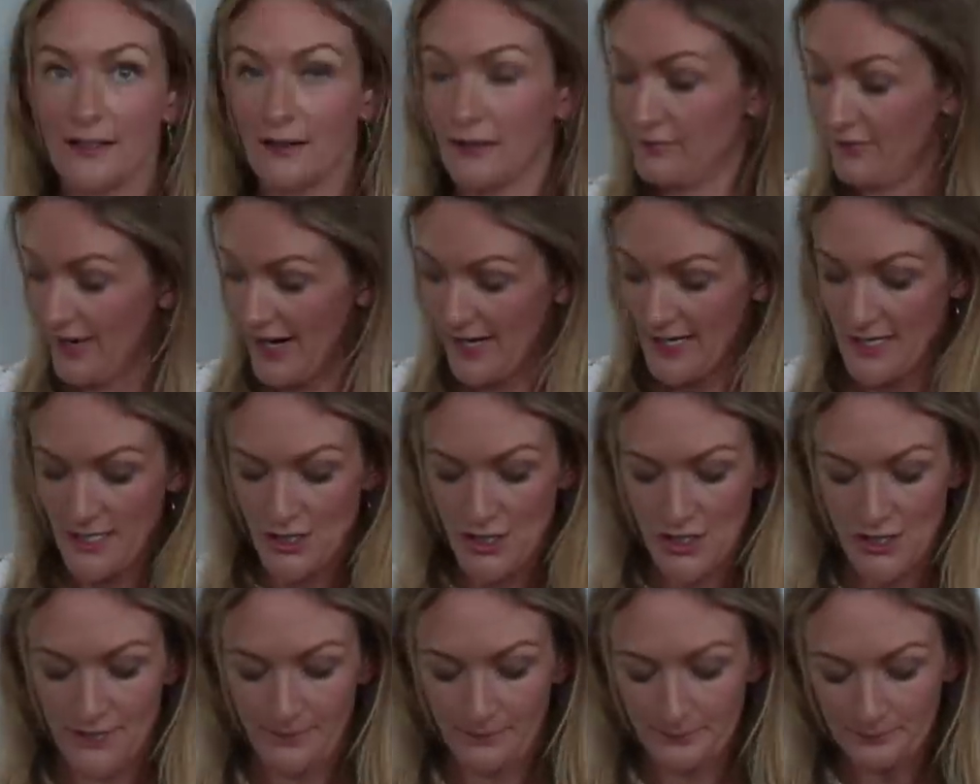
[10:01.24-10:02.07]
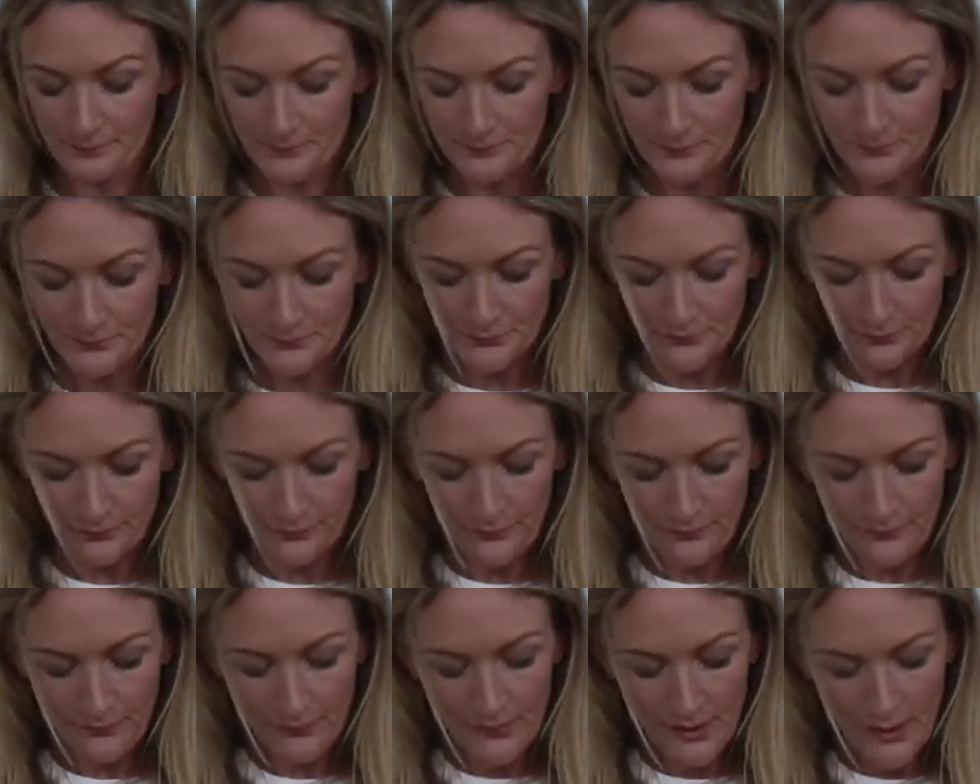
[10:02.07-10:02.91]
little range.
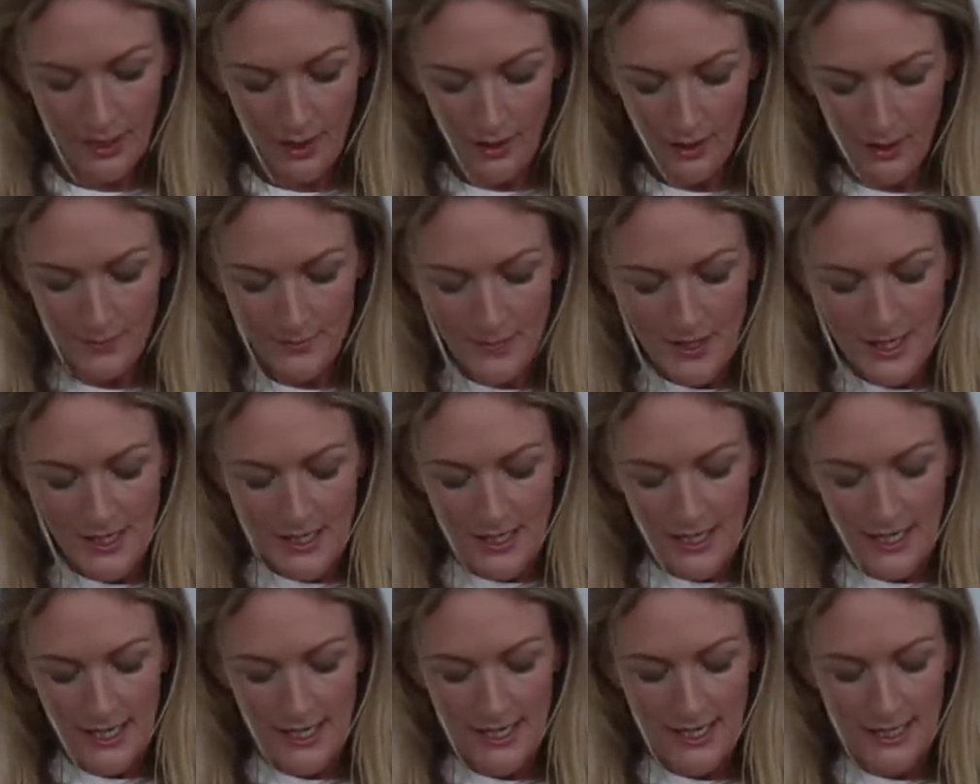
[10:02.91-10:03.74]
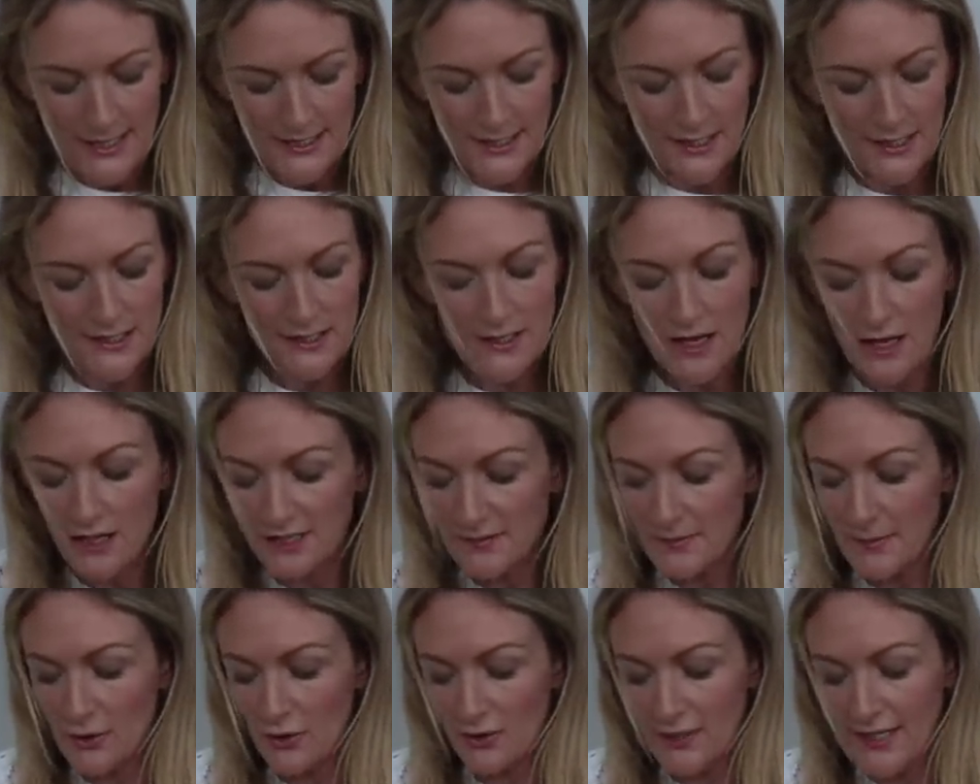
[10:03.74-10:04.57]
And
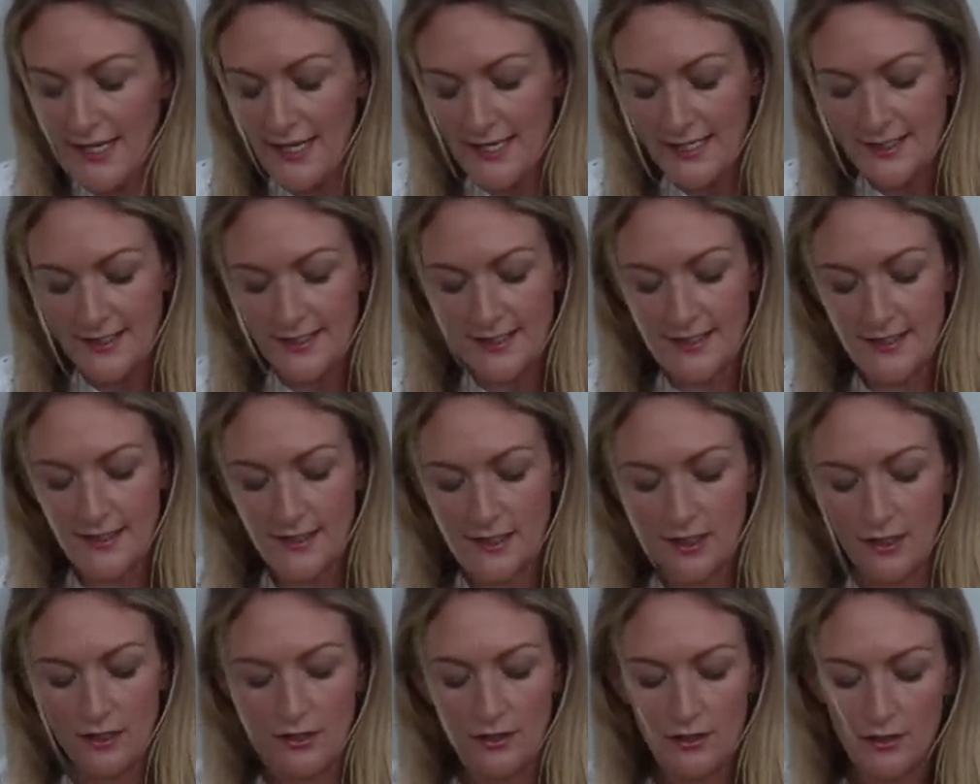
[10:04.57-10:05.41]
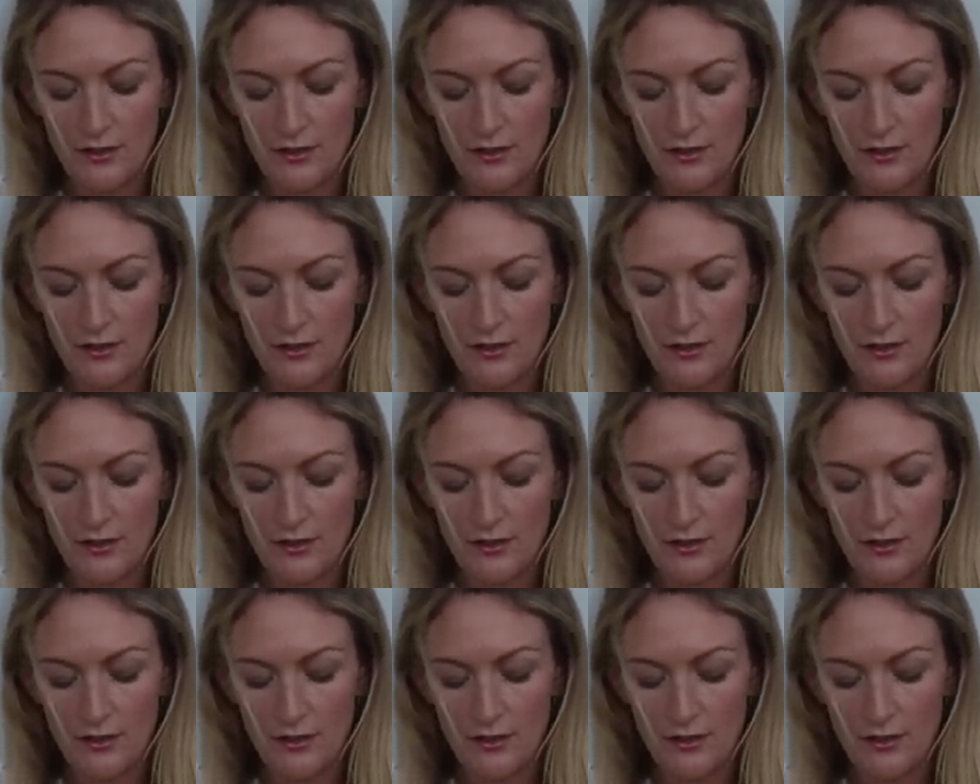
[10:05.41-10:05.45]
last but not least,